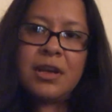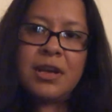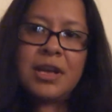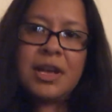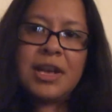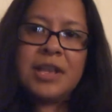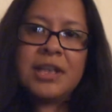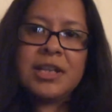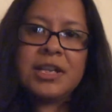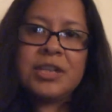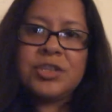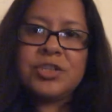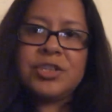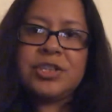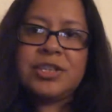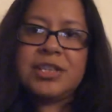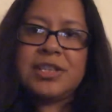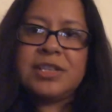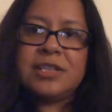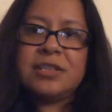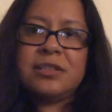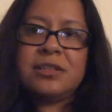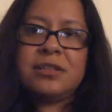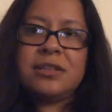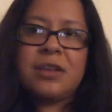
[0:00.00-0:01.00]
and it
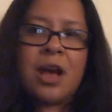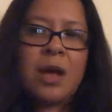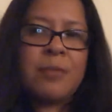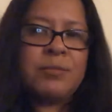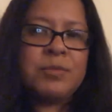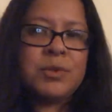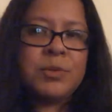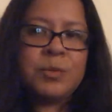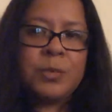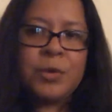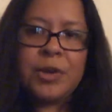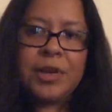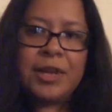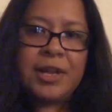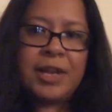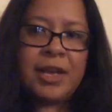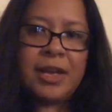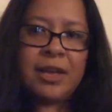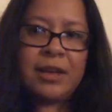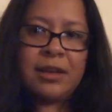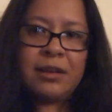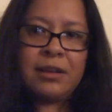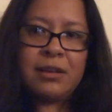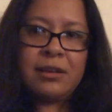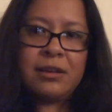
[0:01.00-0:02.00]
just stops working.